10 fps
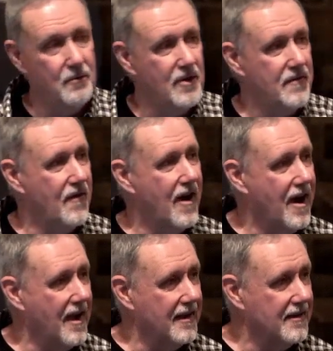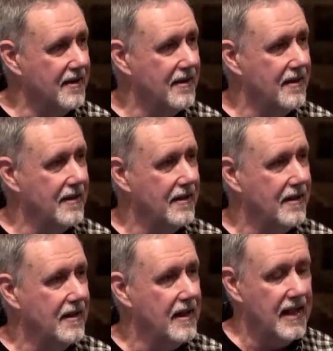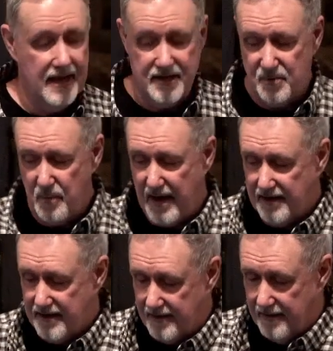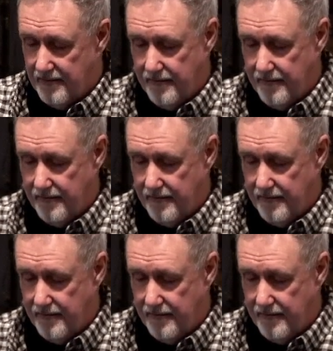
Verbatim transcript: refined. Expect it.